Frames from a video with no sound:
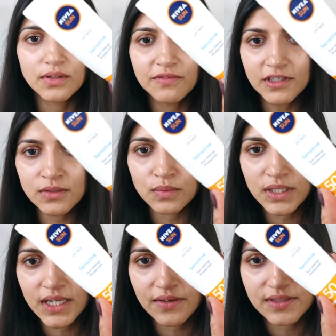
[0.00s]
The first one
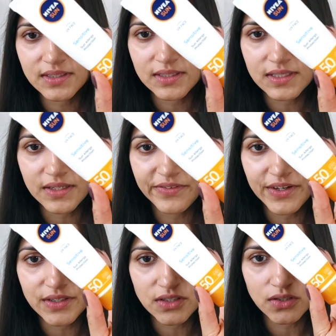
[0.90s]
here is this
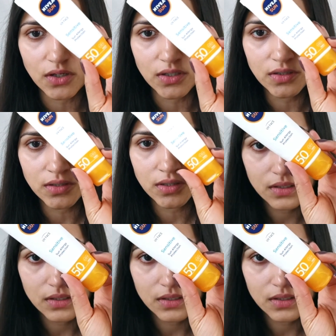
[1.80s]
Nivea Sun,